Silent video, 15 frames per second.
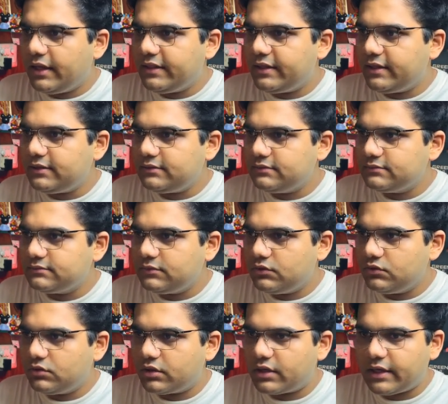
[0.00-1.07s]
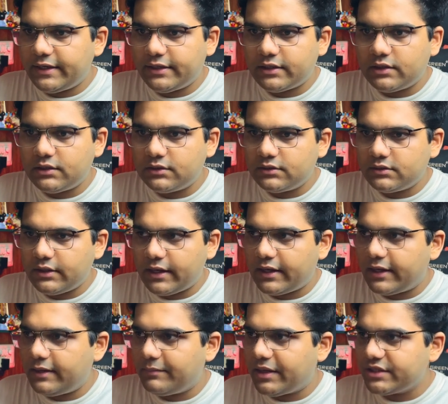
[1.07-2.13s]
and then right color,
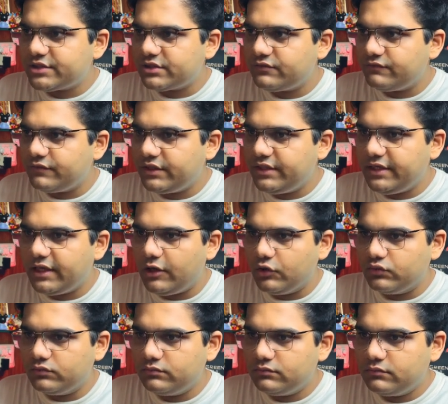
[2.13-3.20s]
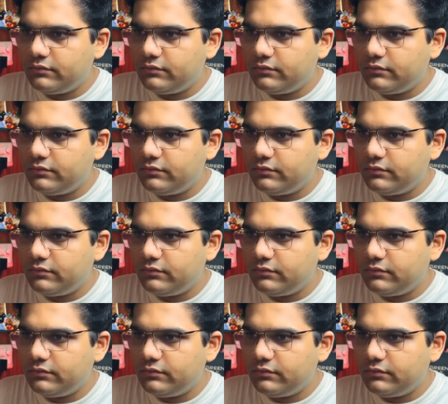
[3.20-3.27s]
and I'll match it with the yellow,